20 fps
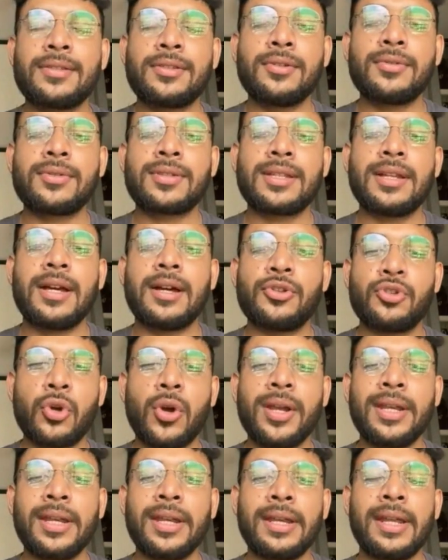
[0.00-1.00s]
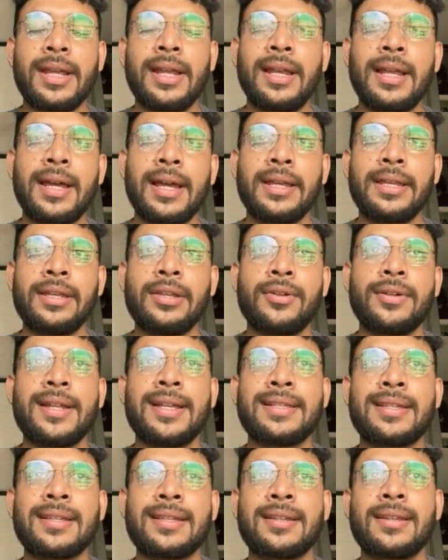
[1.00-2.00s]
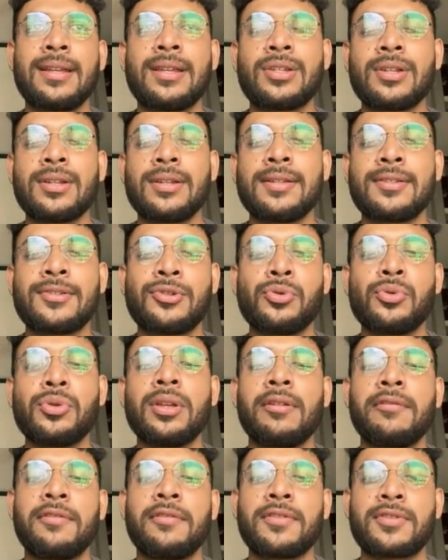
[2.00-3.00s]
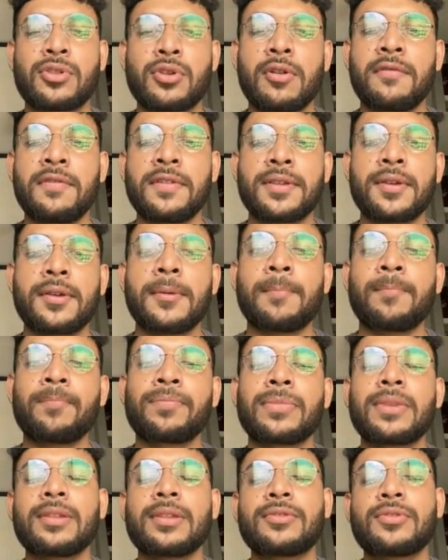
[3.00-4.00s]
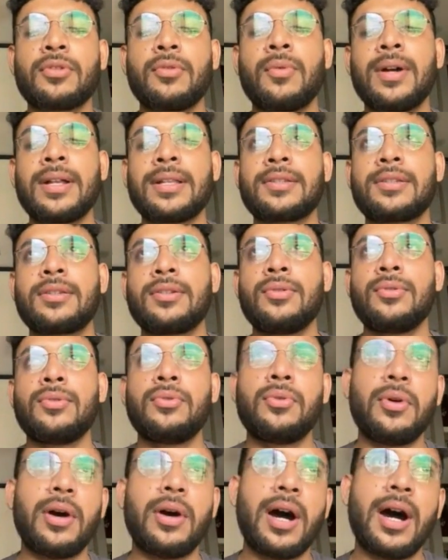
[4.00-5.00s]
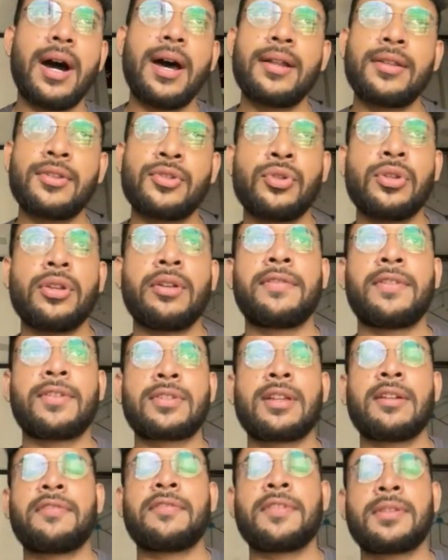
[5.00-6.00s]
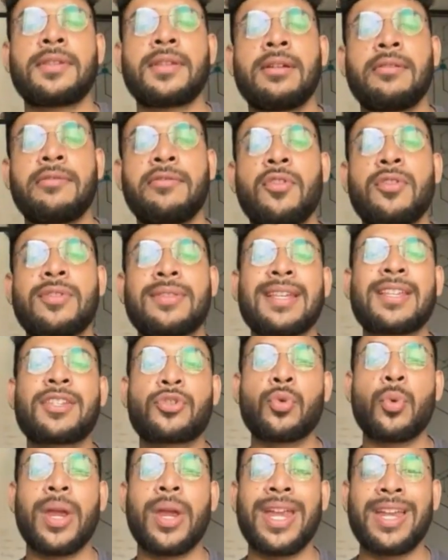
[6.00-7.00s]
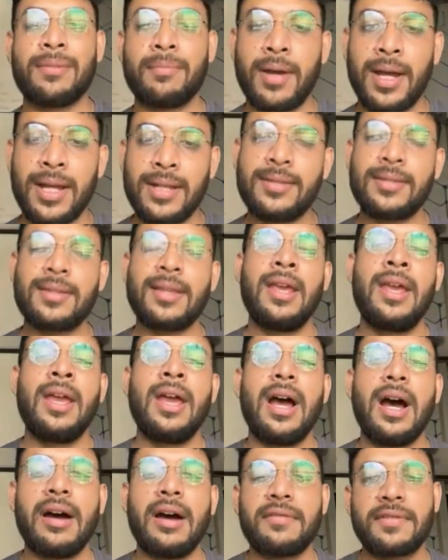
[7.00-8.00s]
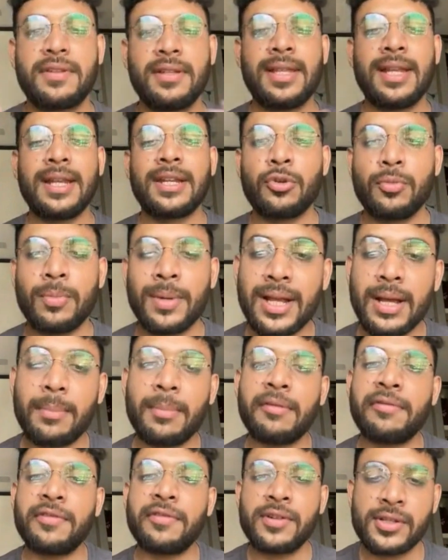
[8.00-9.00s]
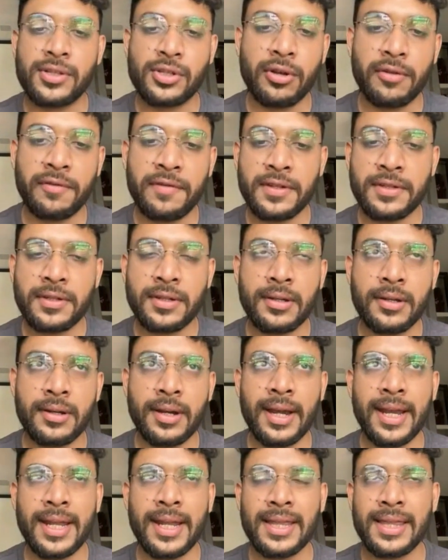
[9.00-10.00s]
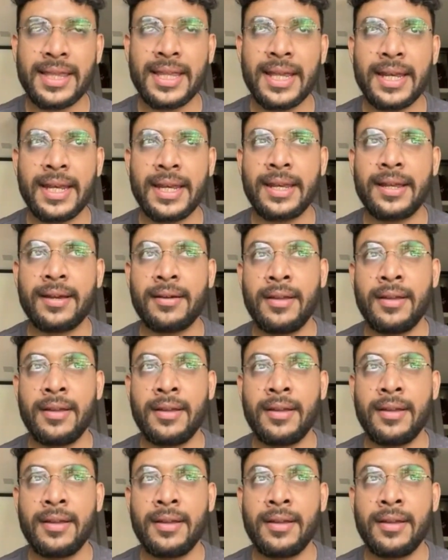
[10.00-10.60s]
you join an airline, your designation is junior first officer. So once you are a junior first officer for 6 to 8 months, after that you become a first officer, and then